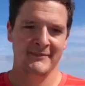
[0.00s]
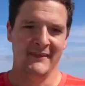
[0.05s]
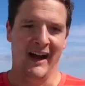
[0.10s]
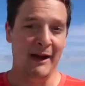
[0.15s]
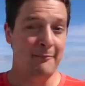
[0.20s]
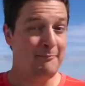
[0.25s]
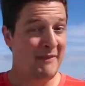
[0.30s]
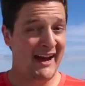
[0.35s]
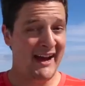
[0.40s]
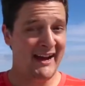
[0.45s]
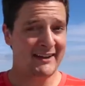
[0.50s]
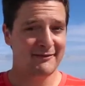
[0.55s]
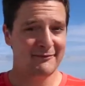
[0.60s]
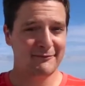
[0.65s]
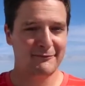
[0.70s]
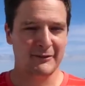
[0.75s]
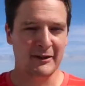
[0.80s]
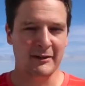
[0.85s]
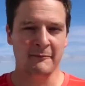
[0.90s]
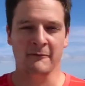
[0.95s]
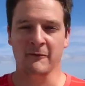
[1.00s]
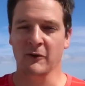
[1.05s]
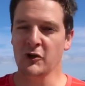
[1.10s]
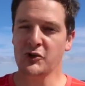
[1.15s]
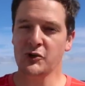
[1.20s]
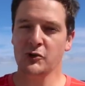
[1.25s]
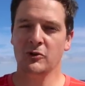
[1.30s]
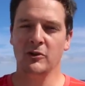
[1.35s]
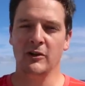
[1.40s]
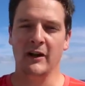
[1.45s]
I'm Matt from
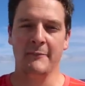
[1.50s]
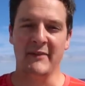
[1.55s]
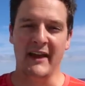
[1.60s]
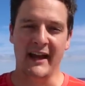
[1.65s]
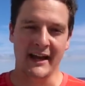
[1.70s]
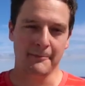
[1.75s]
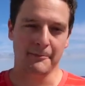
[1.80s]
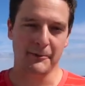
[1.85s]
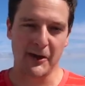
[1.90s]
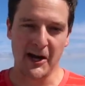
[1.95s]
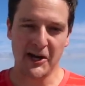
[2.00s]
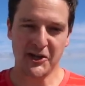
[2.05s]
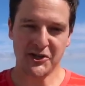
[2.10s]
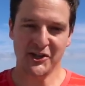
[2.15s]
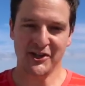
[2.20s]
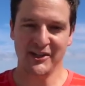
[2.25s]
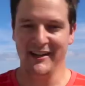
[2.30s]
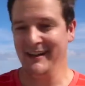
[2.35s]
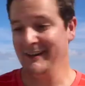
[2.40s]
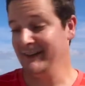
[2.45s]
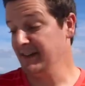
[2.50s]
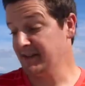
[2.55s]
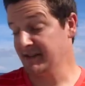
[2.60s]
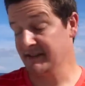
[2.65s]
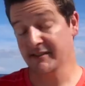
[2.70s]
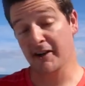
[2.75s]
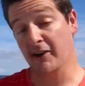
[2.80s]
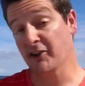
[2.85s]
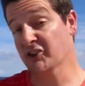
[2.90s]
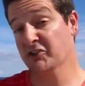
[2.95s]
VRTUL, I'm the head of production, and this
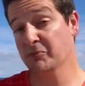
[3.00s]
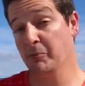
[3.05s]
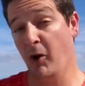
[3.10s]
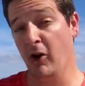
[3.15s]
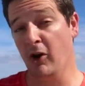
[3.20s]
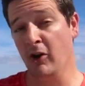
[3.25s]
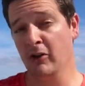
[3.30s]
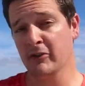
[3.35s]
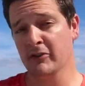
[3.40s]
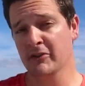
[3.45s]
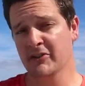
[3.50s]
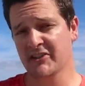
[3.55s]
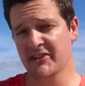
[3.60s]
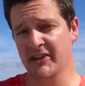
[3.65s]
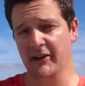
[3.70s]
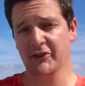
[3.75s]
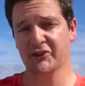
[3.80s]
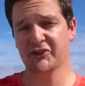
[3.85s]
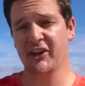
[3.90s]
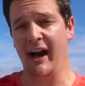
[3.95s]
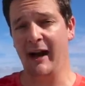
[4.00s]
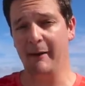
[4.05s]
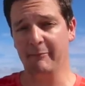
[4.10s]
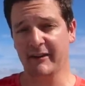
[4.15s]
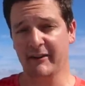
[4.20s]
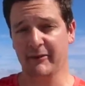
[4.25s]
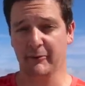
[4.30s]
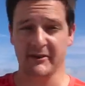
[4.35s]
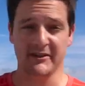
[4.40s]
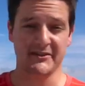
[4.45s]
is our small
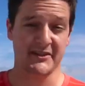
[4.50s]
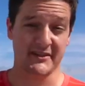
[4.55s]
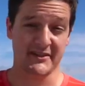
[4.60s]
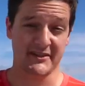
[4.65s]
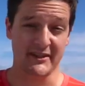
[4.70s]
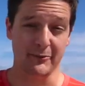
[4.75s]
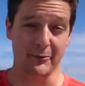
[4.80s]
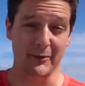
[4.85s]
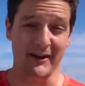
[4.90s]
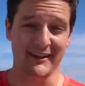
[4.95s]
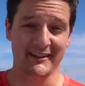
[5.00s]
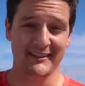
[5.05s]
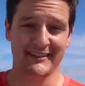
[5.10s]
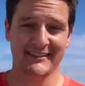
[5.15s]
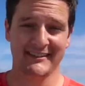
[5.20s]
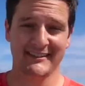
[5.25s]
stereoscopic 360 rig.